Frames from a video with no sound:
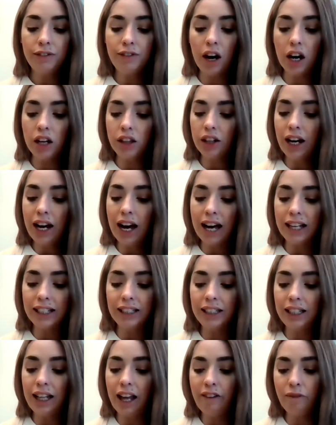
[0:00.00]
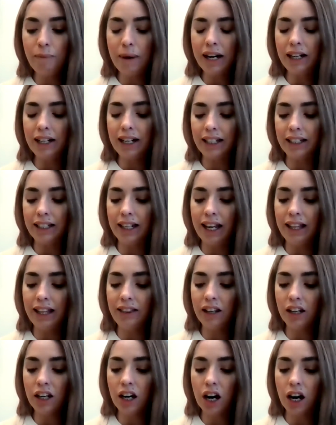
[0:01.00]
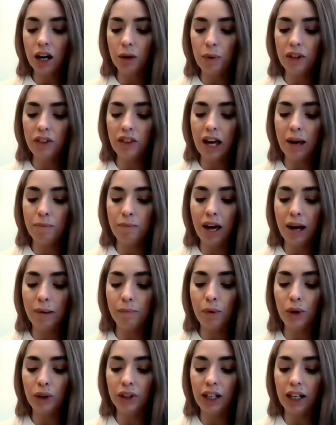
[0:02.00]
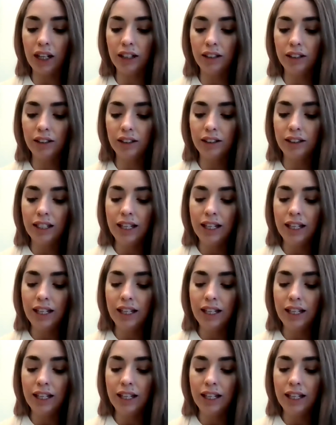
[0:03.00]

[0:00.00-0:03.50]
Father hadn't left Berlin in the car with them that morning.